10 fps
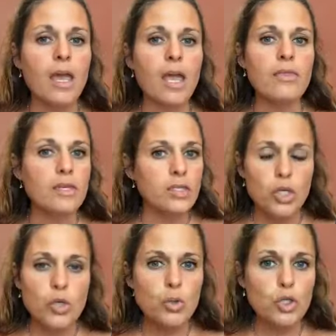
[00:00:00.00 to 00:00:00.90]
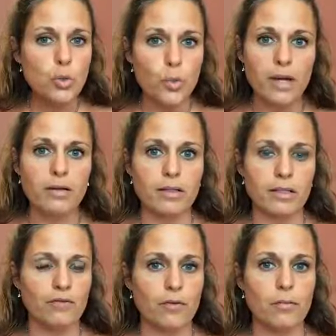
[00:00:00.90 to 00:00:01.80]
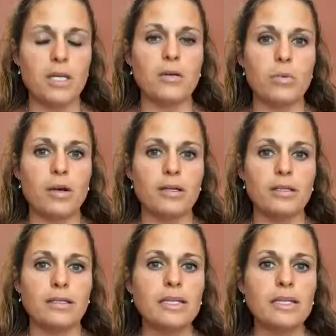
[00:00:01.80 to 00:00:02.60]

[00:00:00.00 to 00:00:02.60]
And this huge awareness for me was